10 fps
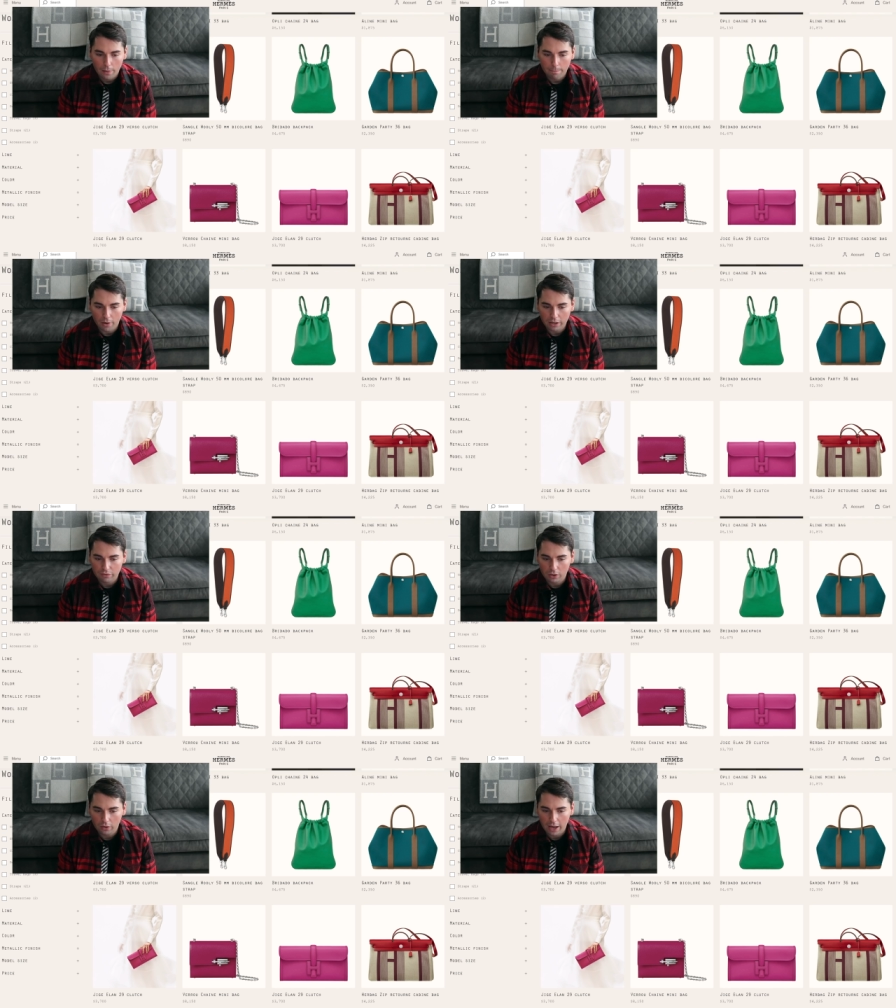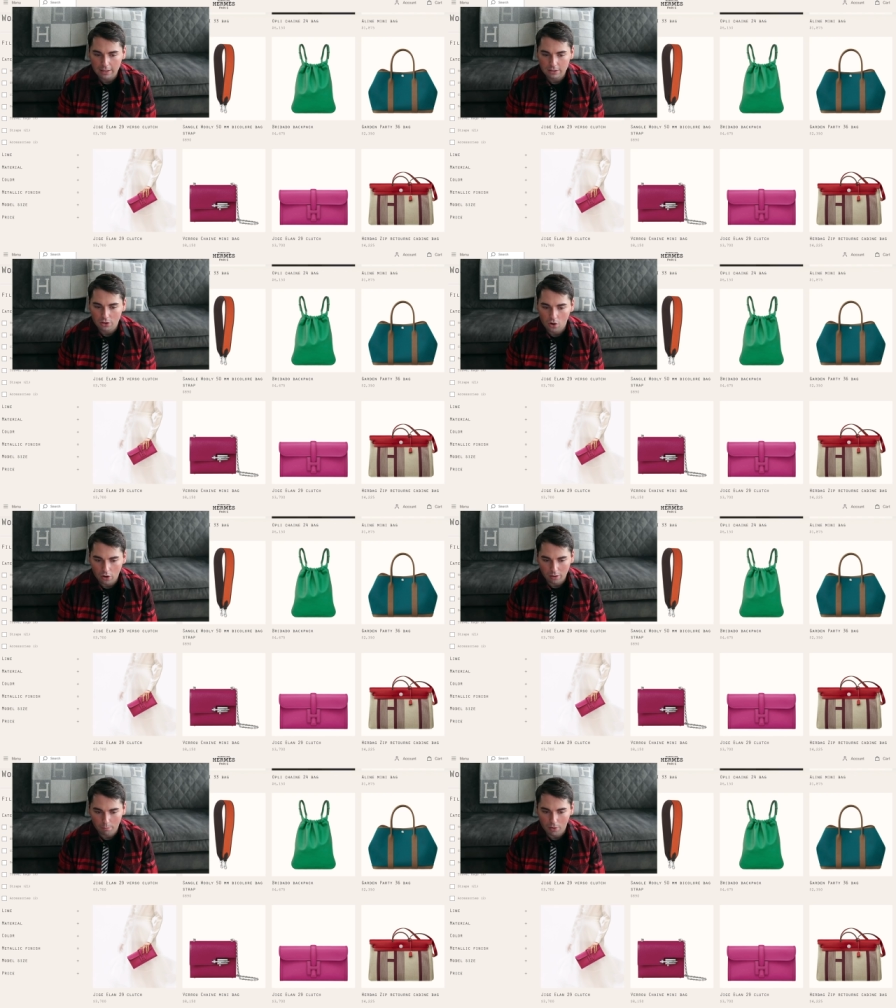But if you look at the
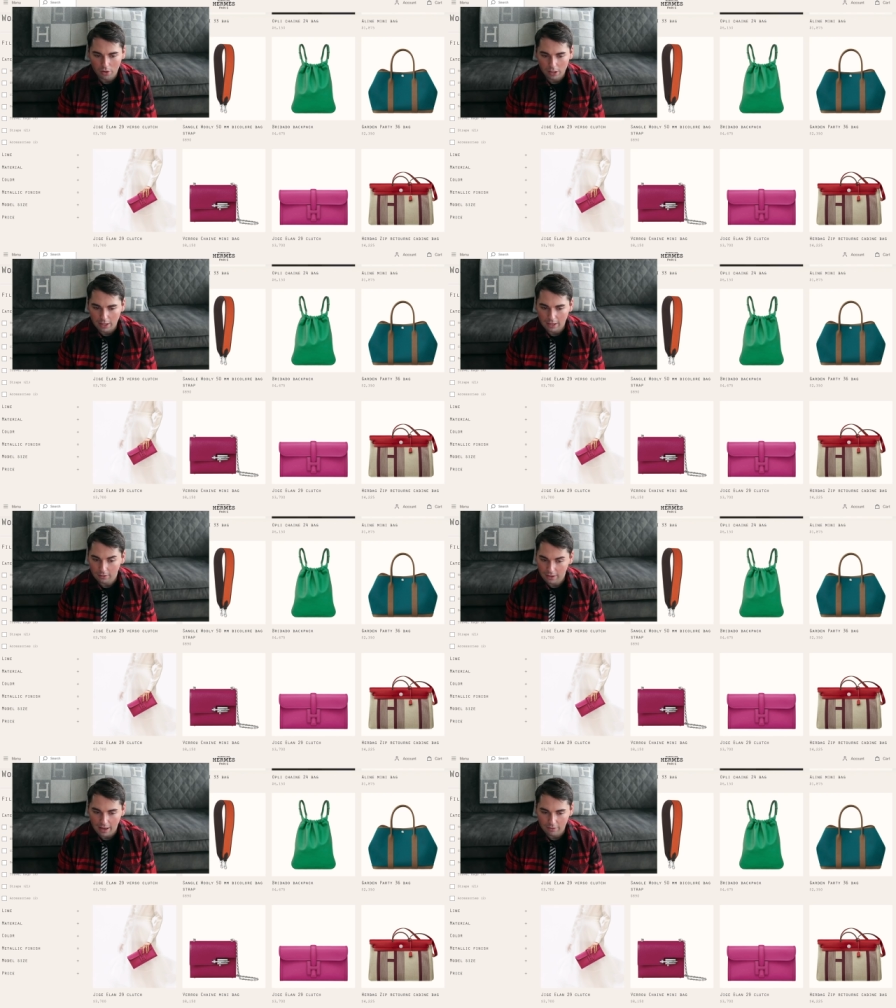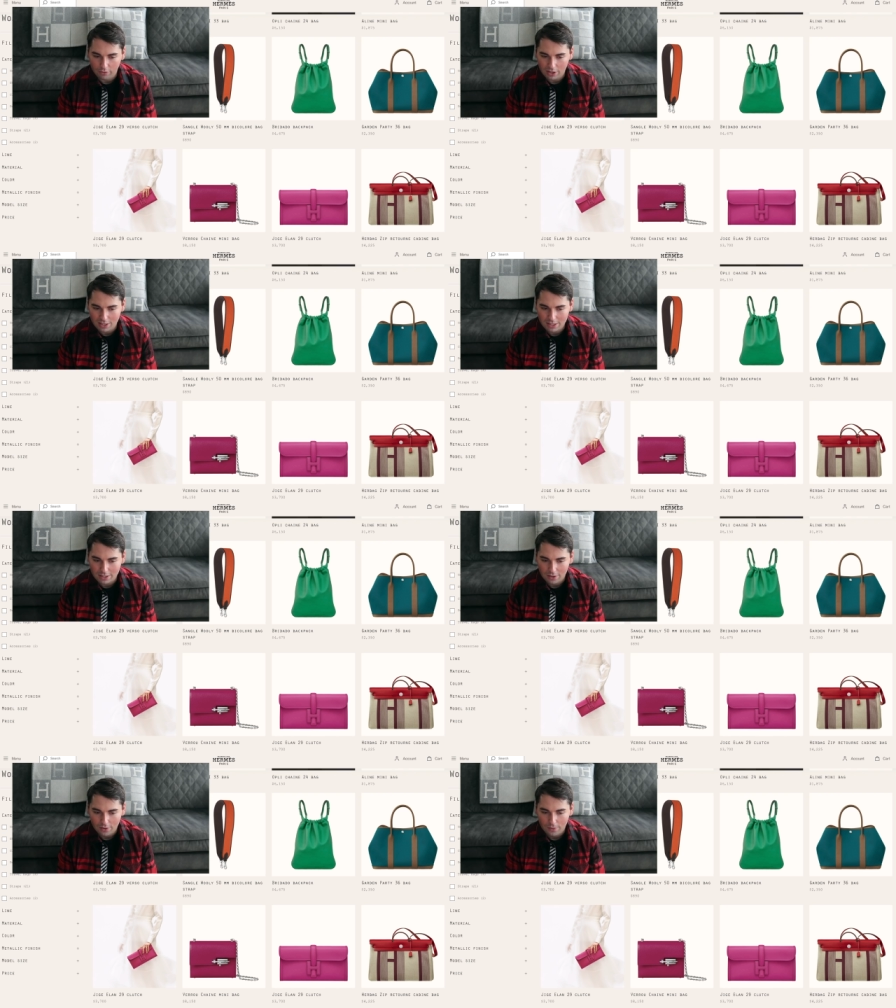Garden Party in
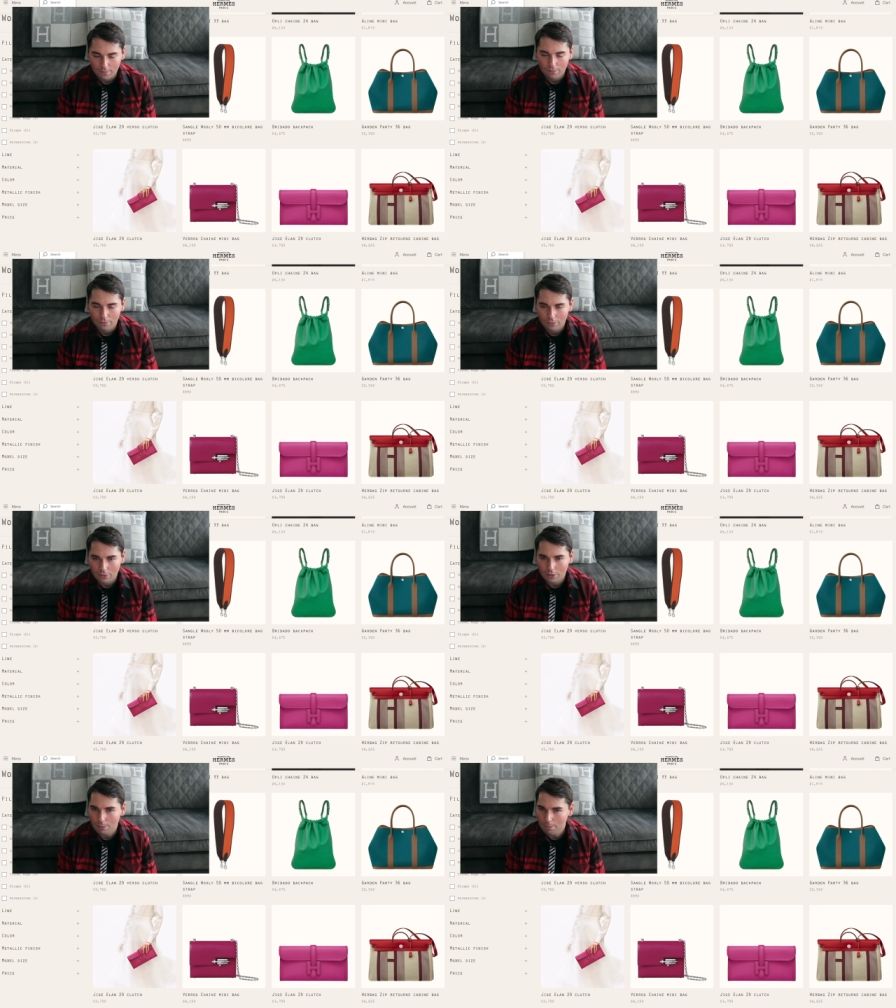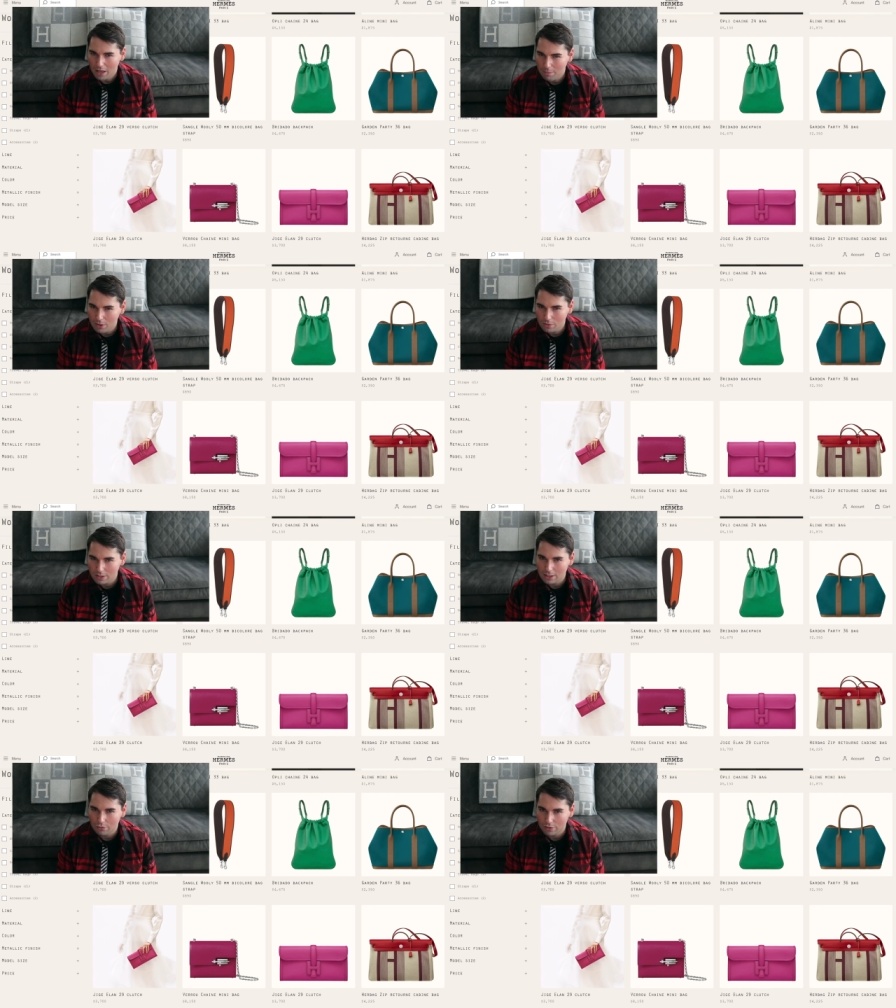canvas, maybe you'll see the